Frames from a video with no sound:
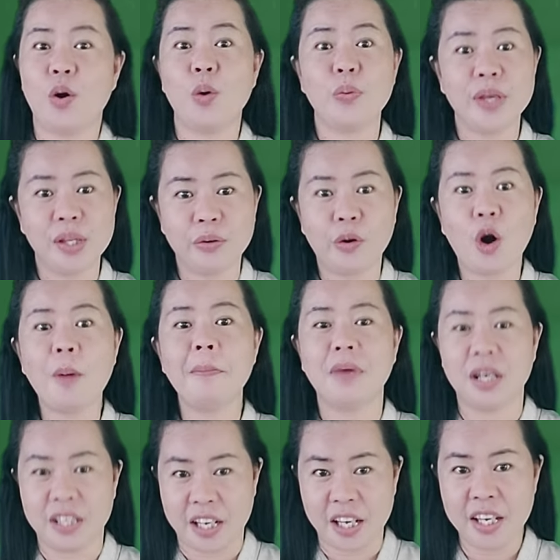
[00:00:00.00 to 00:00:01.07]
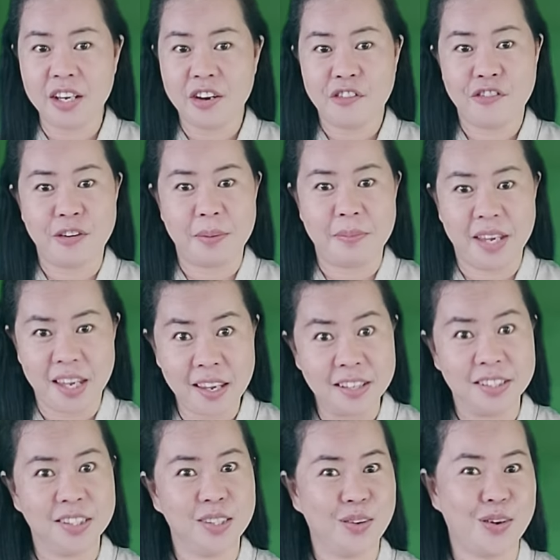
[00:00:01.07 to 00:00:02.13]
or withdraw money from
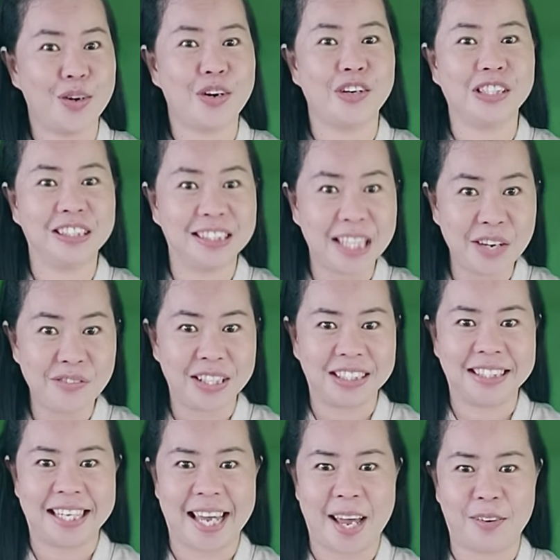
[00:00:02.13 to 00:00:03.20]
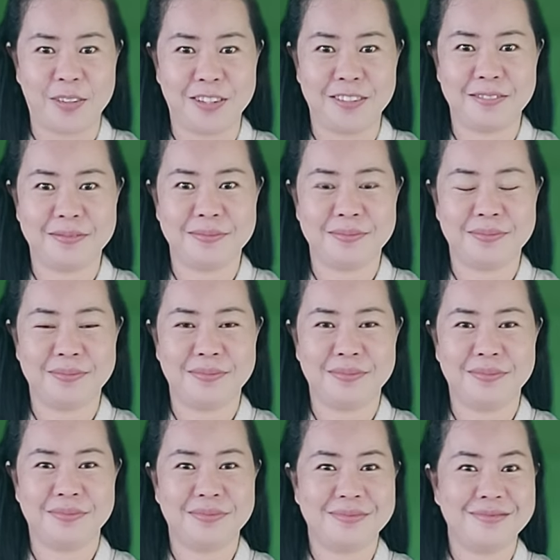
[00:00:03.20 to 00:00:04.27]
his or her savings account.
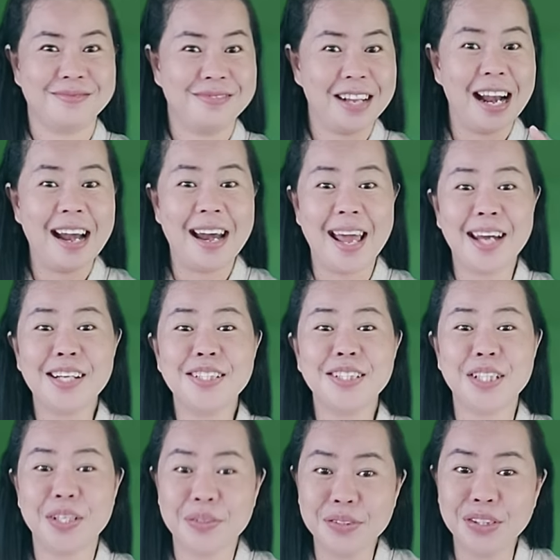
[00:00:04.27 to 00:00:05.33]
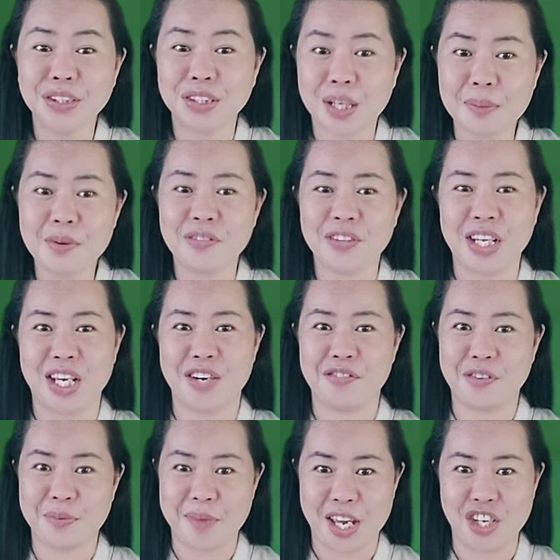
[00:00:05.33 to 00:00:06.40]
Let us use some of the
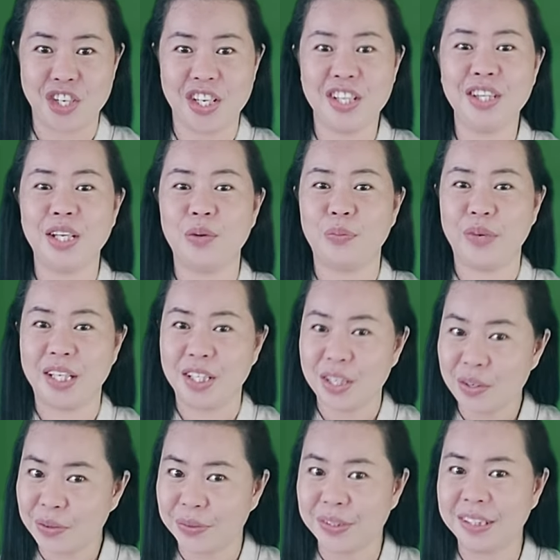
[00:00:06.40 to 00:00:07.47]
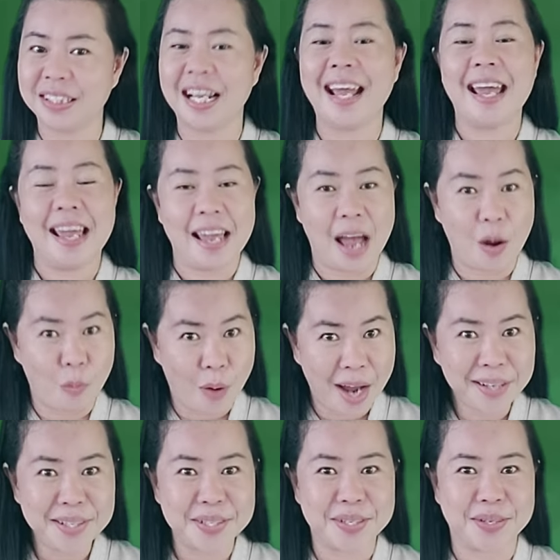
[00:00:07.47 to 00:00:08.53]
information that we used a
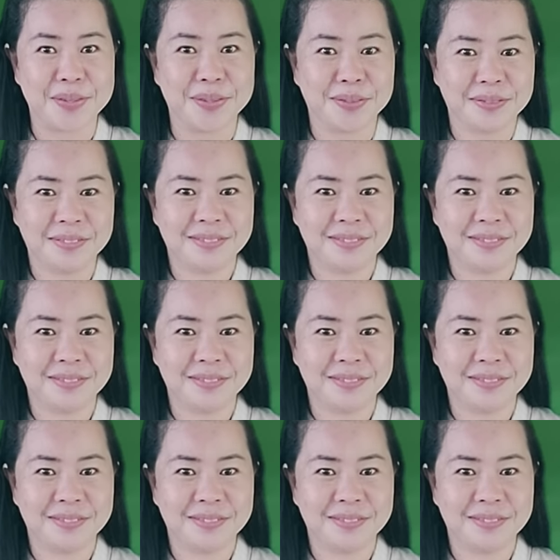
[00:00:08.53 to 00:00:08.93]
while ago.